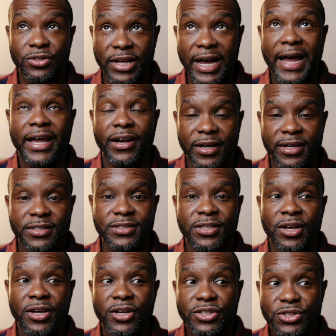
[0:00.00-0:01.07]
guide us
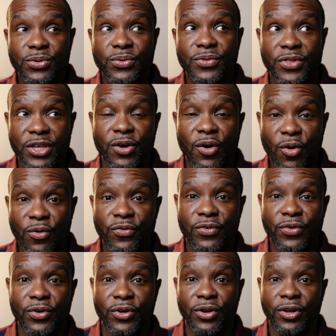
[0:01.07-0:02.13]
to the
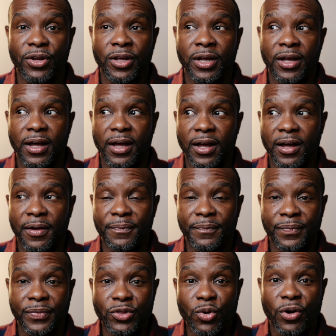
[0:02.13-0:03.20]
overall
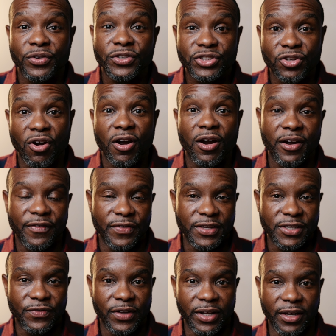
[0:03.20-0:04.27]
North Star of
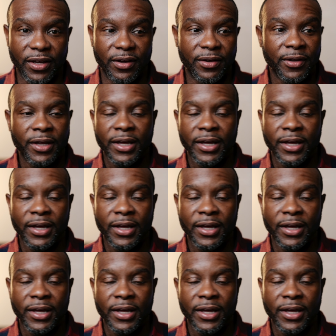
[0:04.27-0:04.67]
this video.